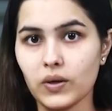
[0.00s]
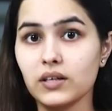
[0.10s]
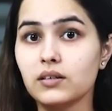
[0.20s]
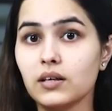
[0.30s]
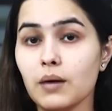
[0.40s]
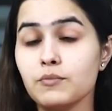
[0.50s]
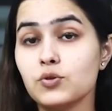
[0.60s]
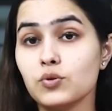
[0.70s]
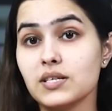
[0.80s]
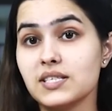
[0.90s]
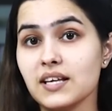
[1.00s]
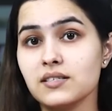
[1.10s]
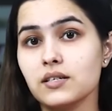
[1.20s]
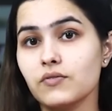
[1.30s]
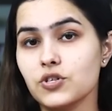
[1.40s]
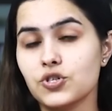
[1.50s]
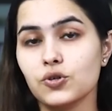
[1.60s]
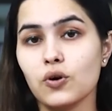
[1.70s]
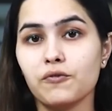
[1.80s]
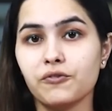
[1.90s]
when it comes to the sensitive
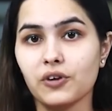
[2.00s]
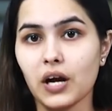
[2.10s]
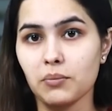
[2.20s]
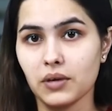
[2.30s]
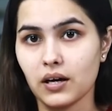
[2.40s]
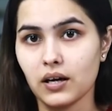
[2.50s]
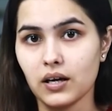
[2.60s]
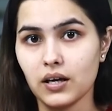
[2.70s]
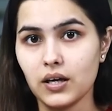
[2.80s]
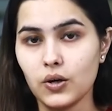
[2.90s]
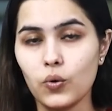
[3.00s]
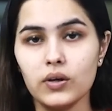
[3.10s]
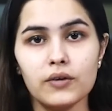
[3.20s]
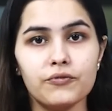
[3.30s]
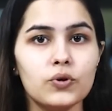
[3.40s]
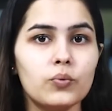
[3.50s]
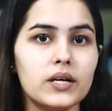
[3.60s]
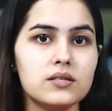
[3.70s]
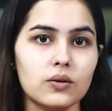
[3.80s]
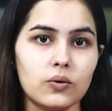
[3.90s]
issue of Crimea. Only a few
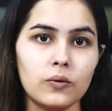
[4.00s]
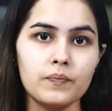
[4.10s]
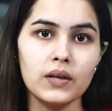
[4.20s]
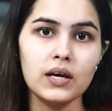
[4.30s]
weeks ago,